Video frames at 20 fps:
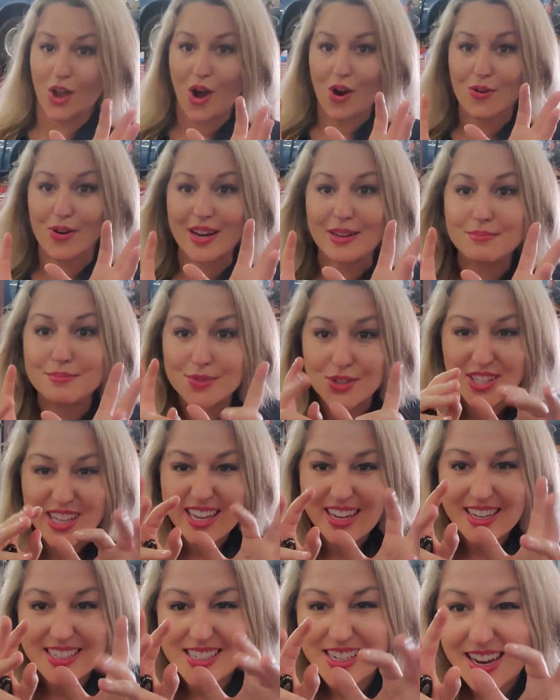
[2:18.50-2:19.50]
All right, so
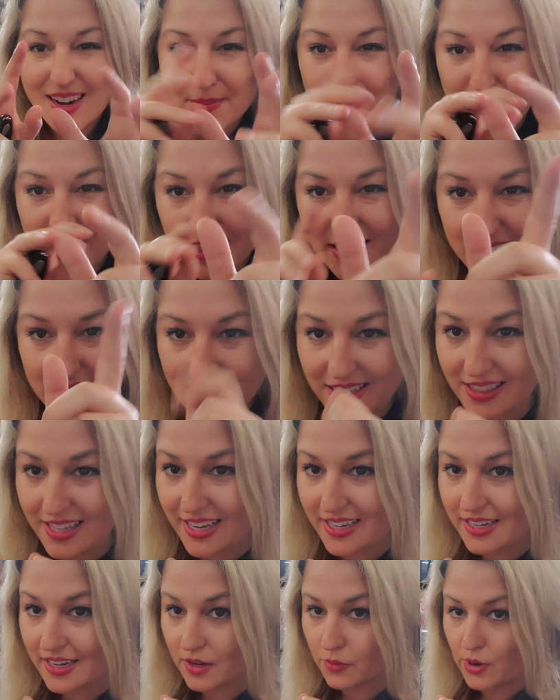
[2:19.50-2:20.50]
like I said, I'm making this a
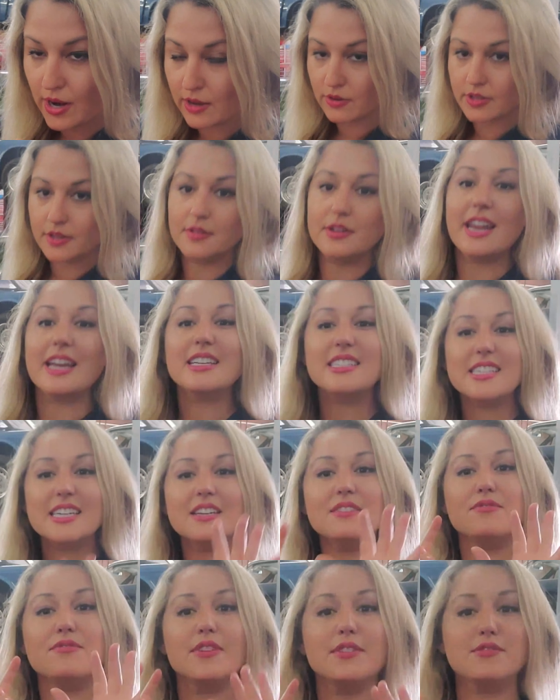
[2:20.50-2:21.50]
lightning round.
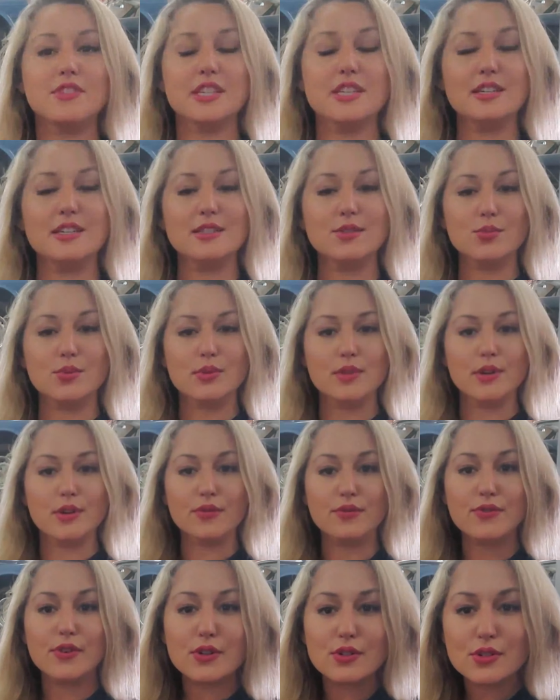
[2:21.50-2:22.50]
1915 is when their
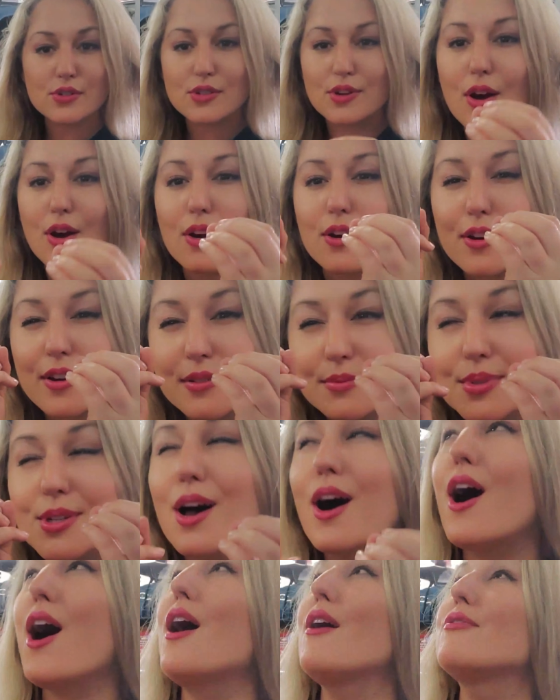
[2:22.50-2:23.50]
first car comes
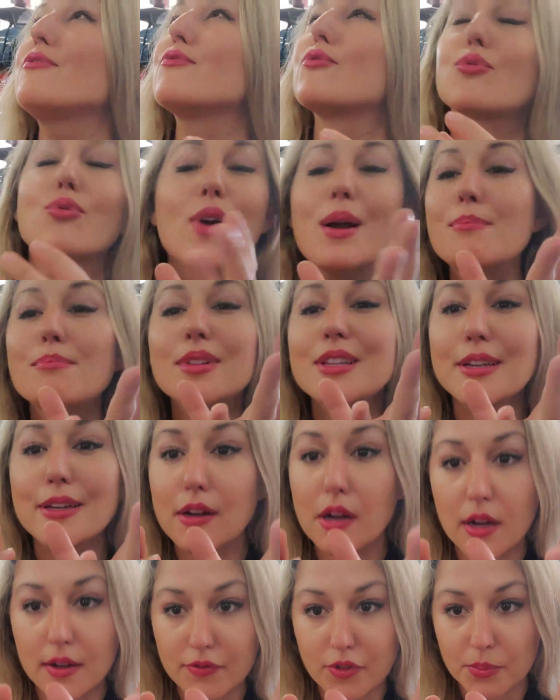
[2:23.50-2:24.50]
off,
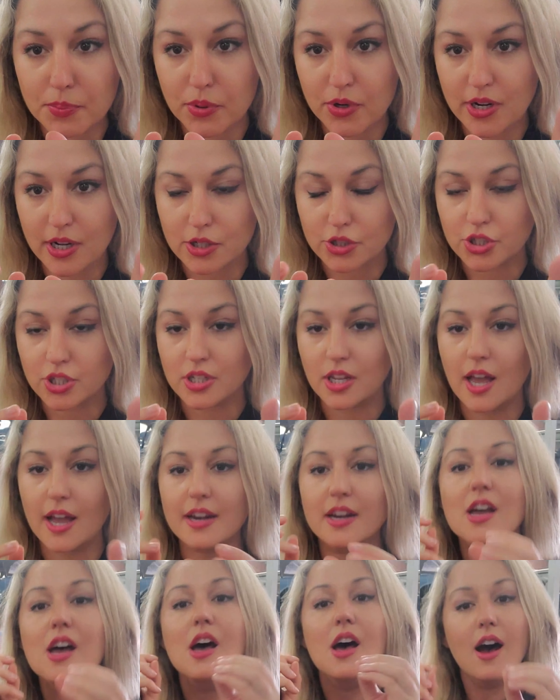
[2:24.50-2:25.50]
rumbling off the production
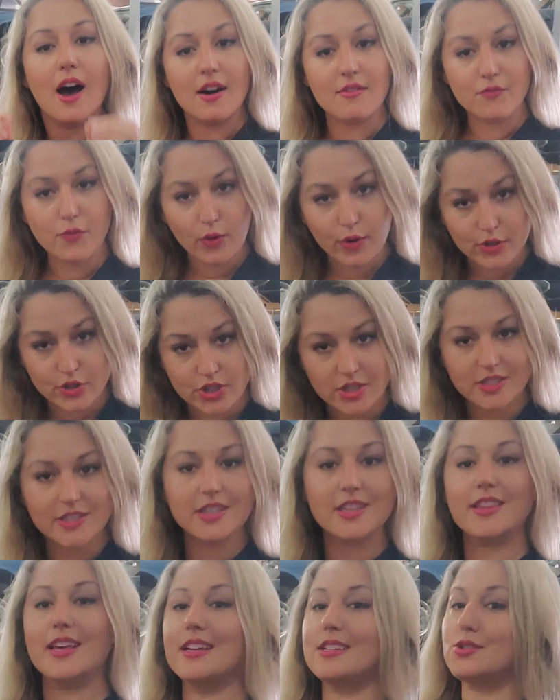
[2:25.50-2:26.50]
line.
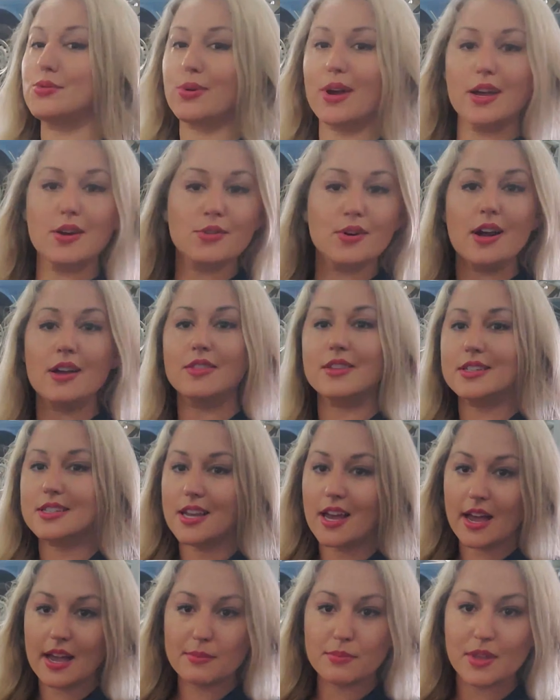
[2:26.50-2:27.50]
Unfortunately, that's right around the
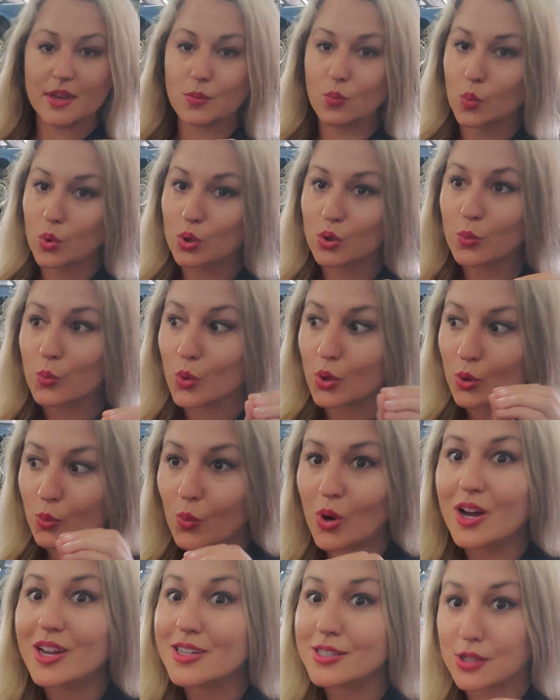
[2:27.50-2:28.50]
time that World War
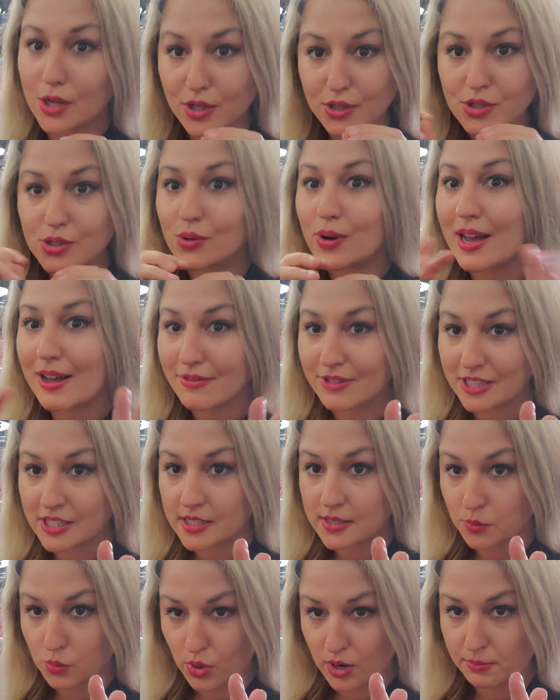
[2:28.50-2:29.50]
I is also having
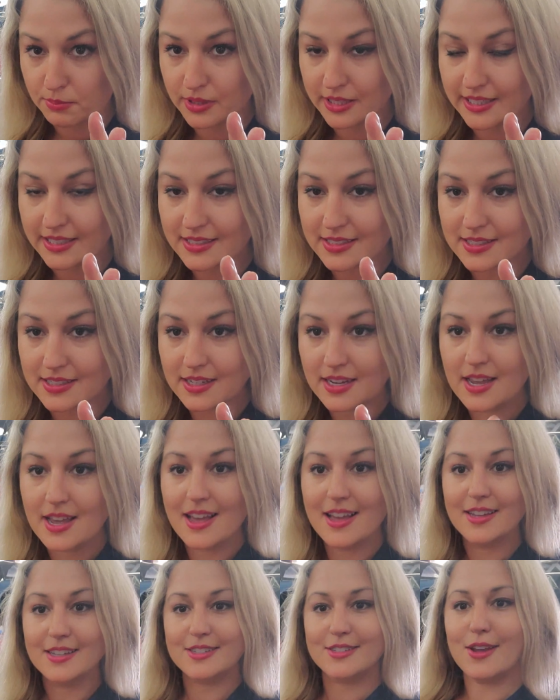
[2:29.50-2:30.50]
some rumblings.
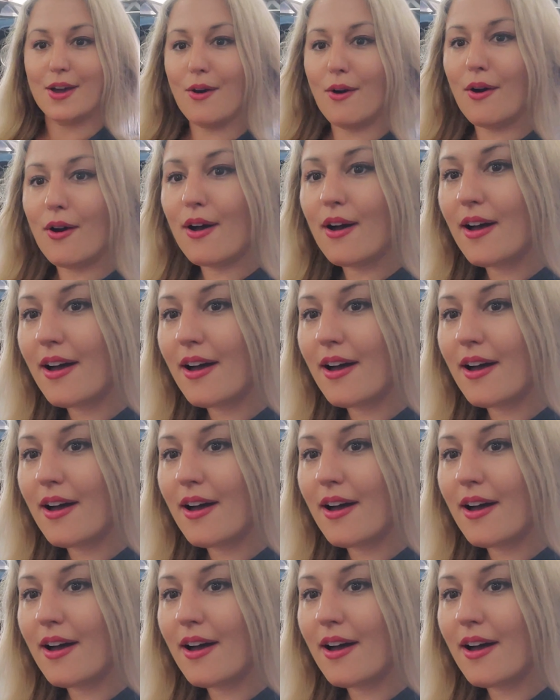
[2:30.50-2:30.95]
So.